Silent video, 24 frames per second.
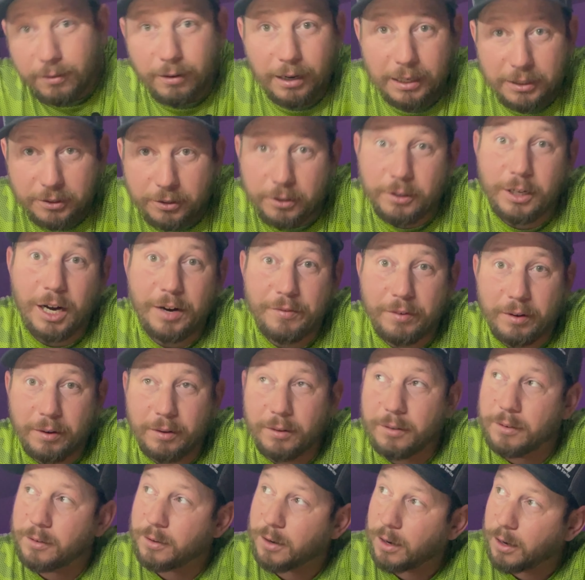the laser
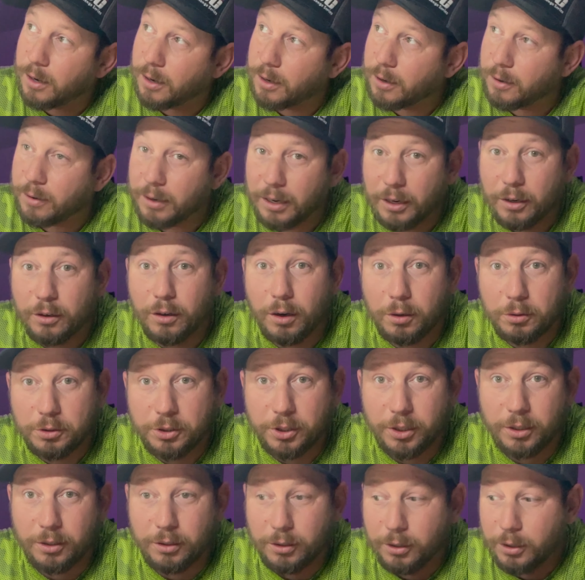engraving
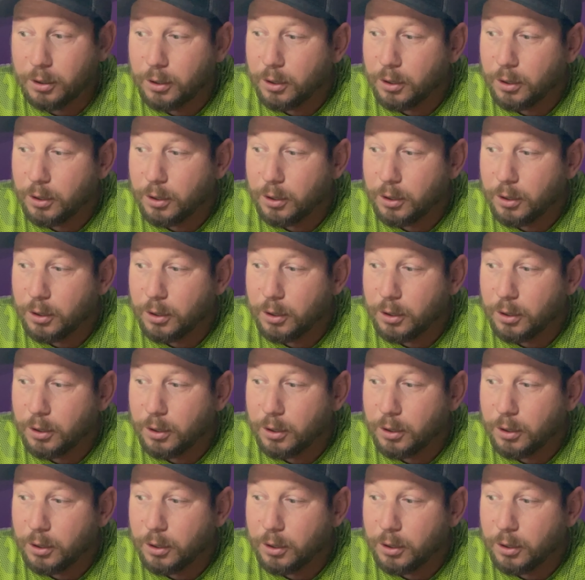enclosure.